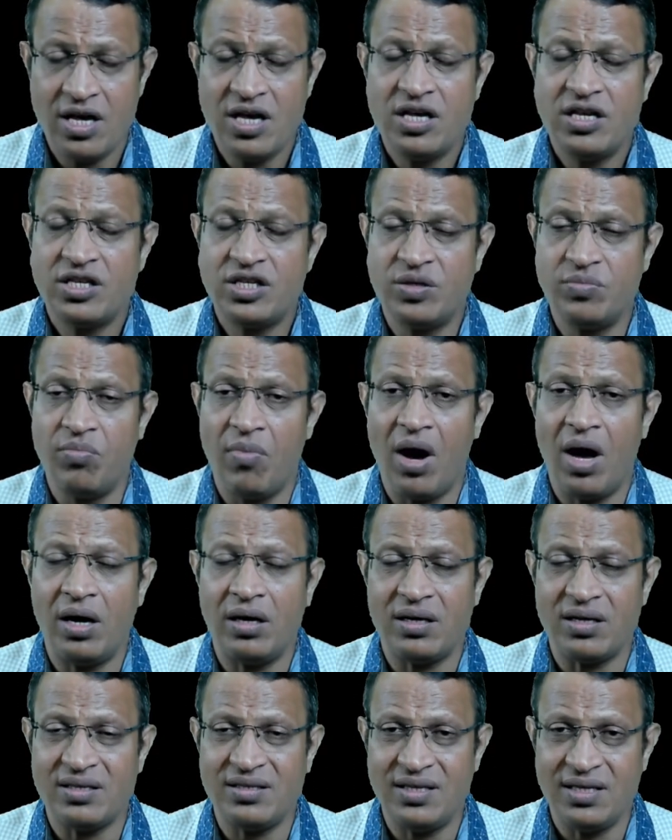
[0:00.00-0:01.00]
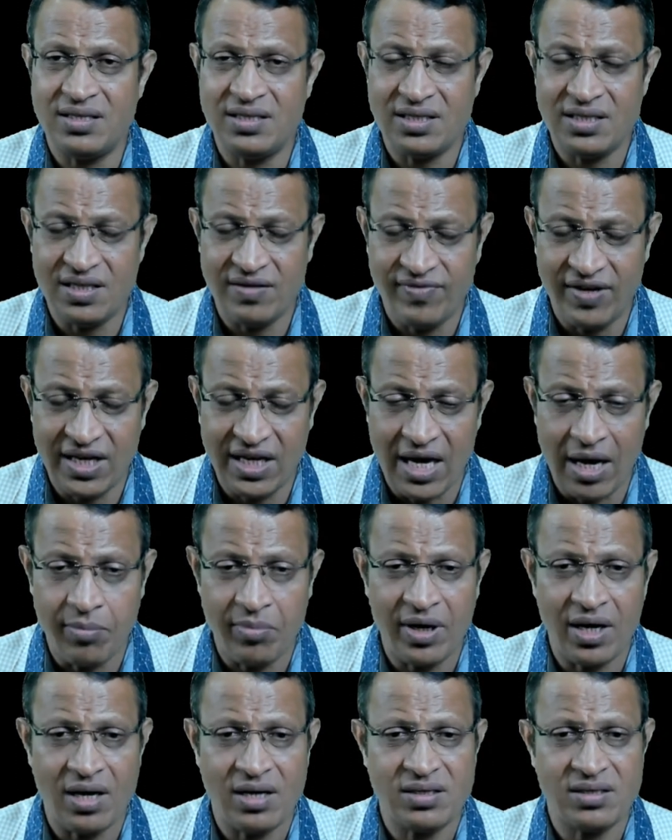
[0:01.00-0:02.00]
smart CCTV
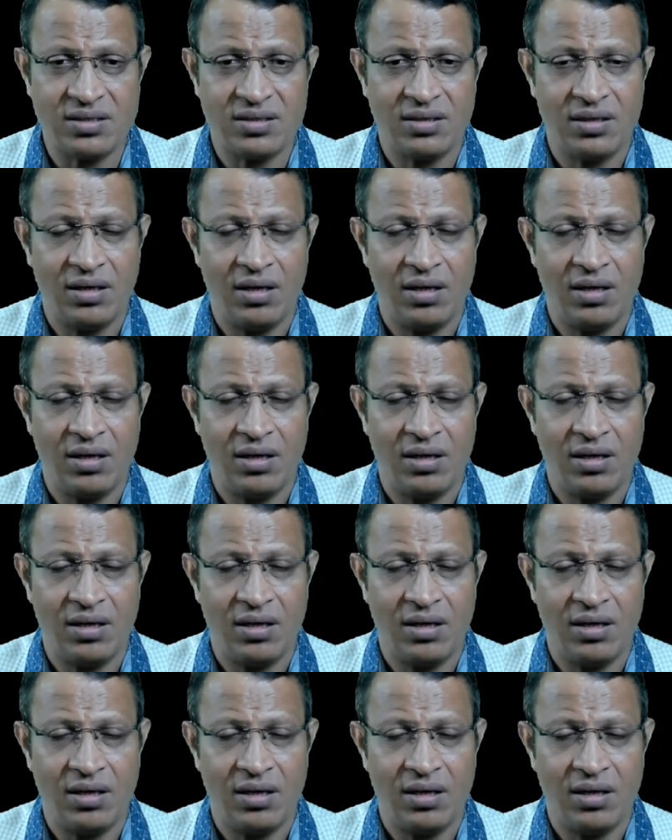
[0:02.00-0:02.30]
cameras